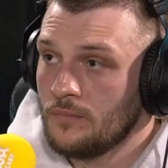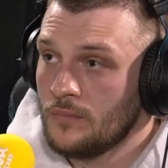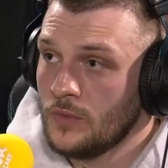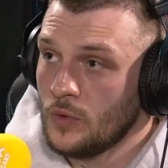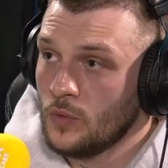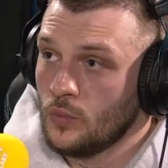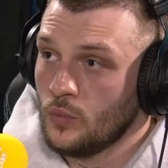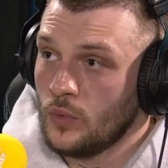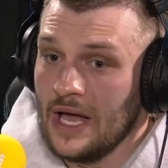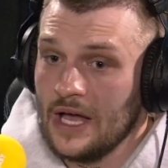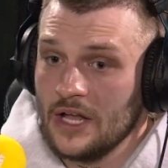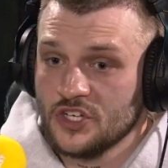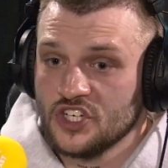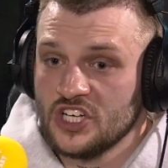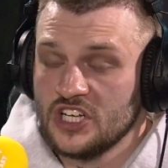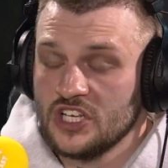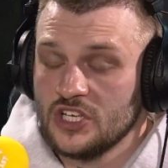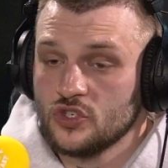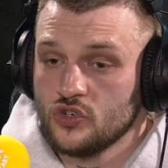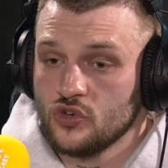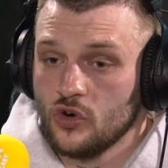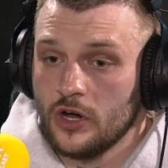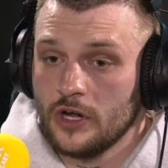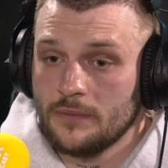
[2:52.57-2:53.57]
We actually
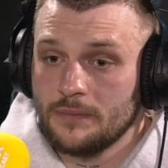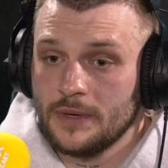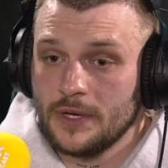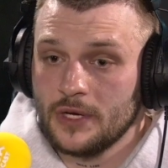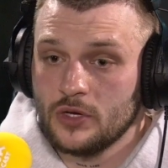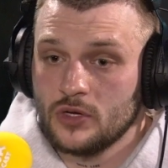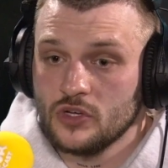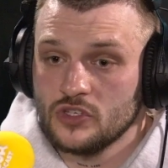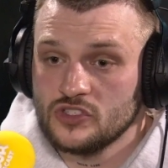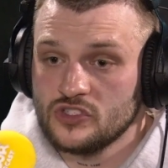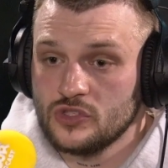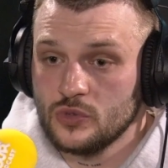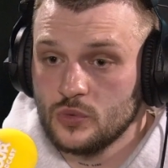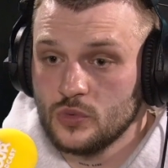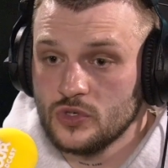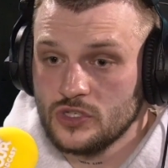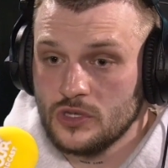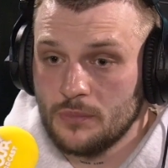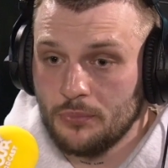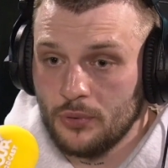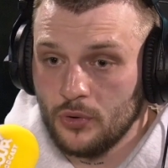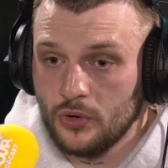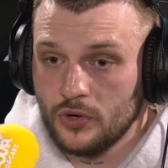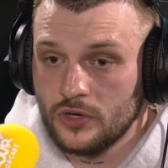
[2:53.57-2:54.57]
tried because there was a
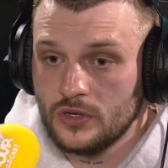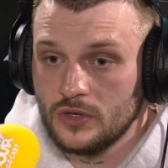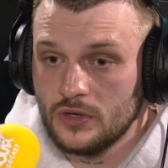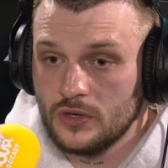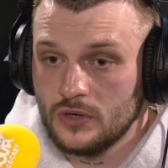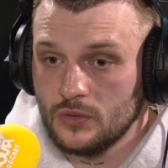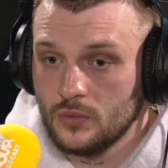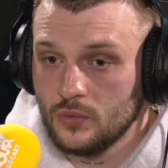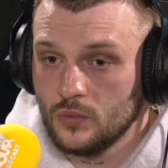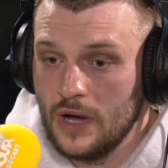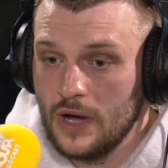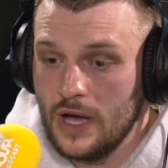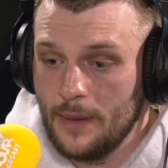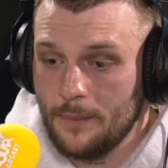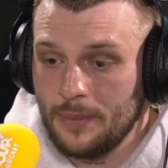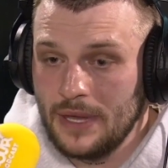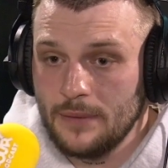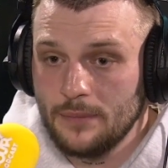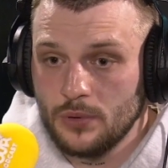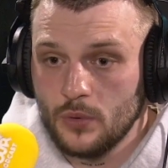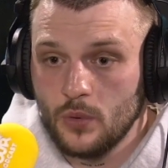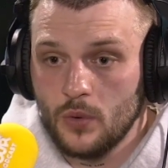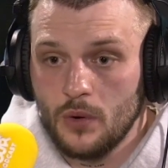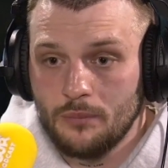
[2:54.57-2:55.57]
point where
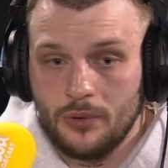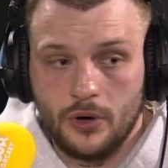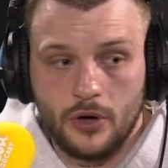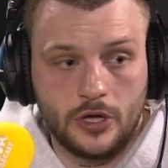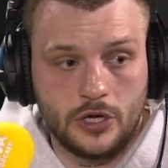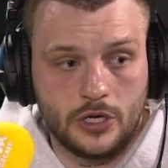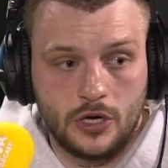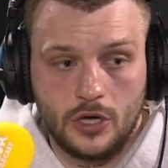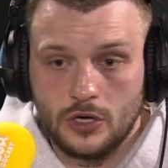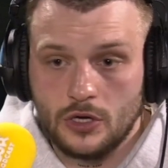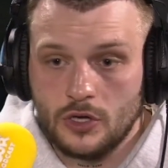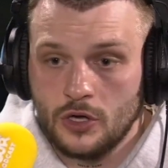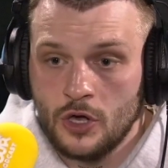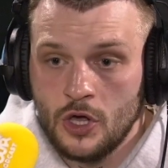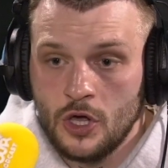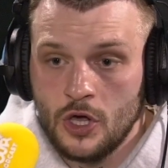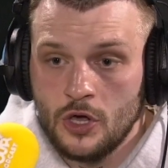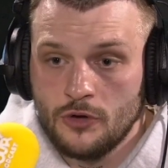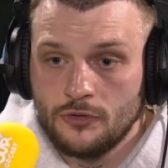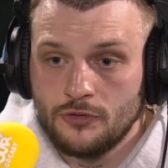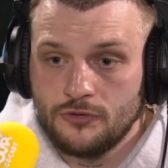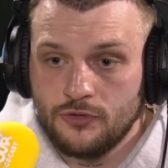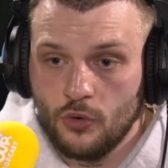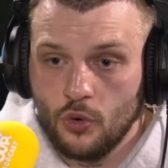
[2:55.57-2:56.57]
people were buying like
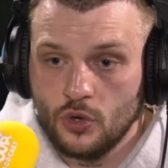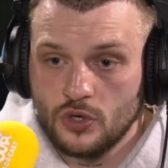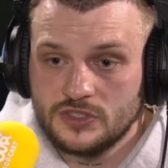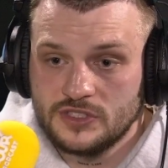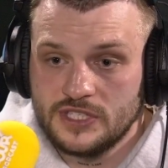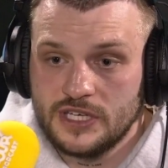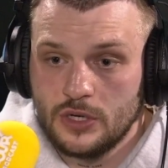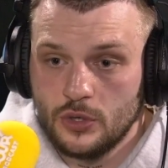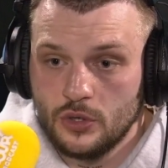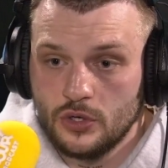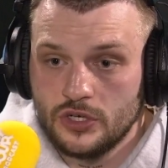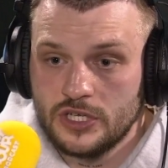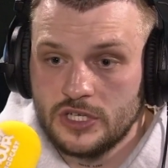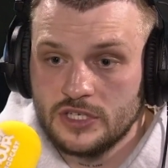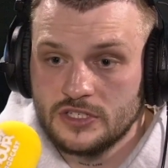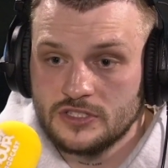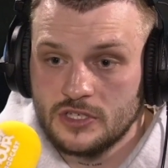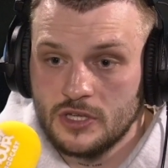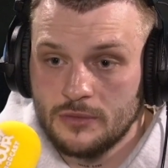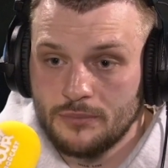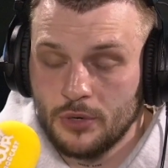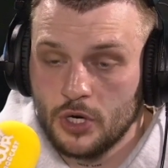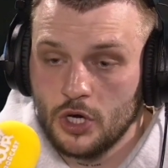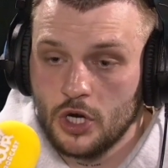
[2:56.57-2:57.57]
40 hoodies,
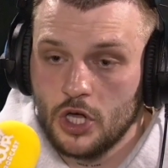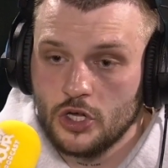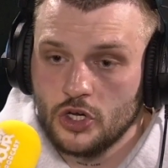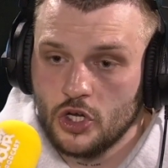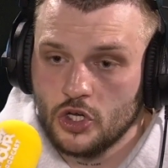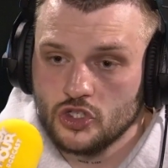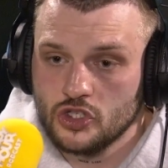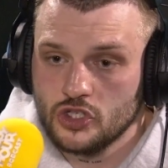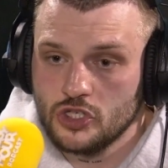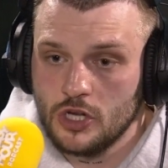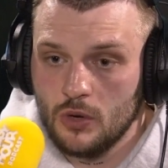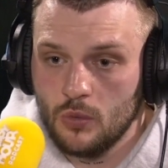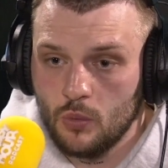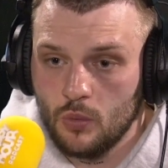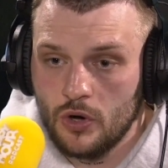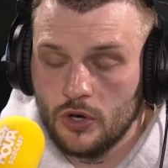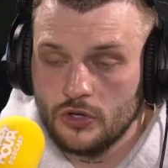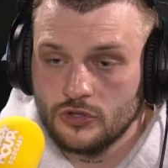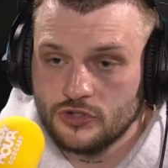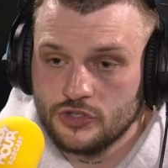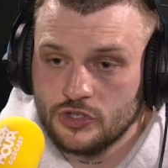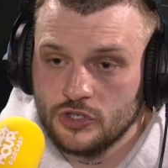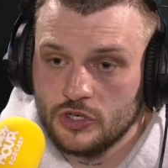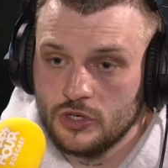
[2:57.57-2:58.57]
but like not just like one or
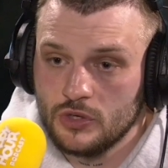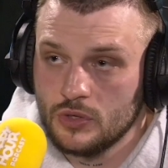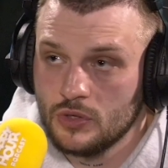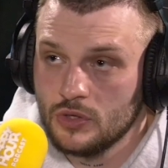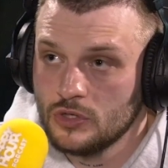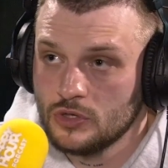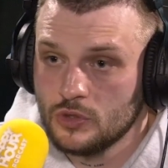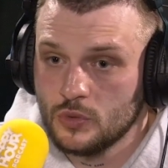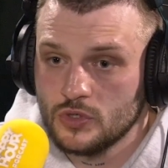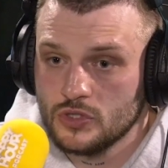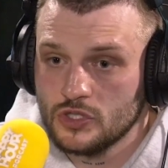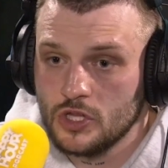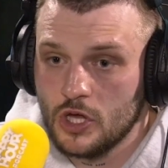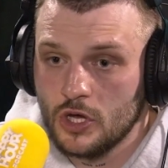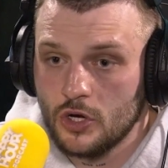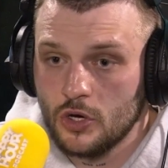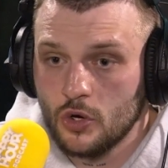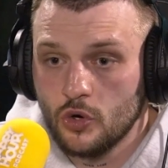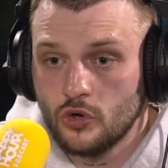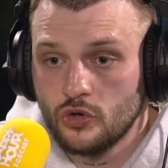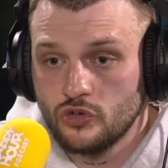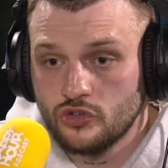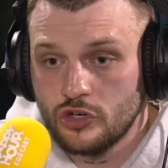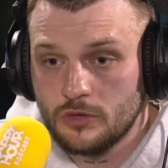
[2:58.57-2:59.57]
two. There was like
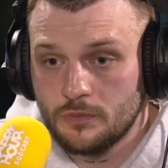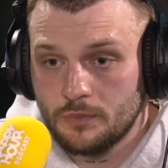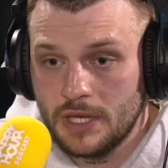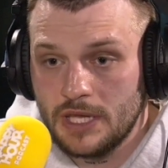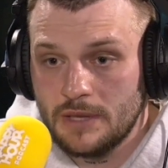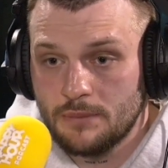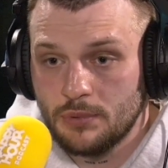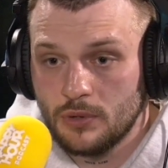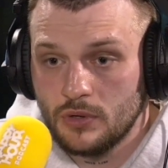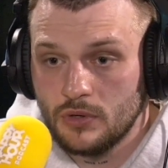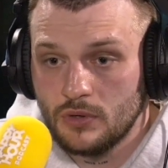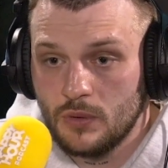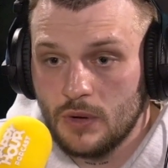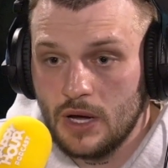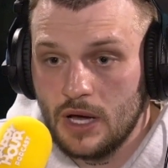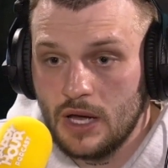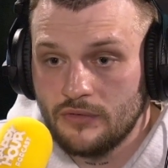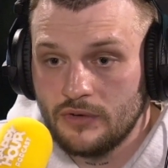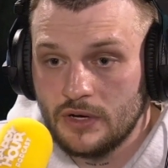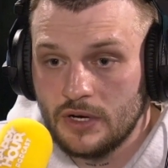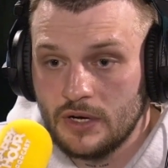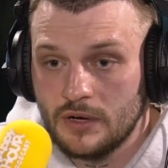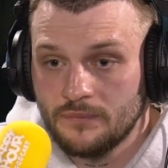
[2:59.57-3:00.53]
100 people, whatever.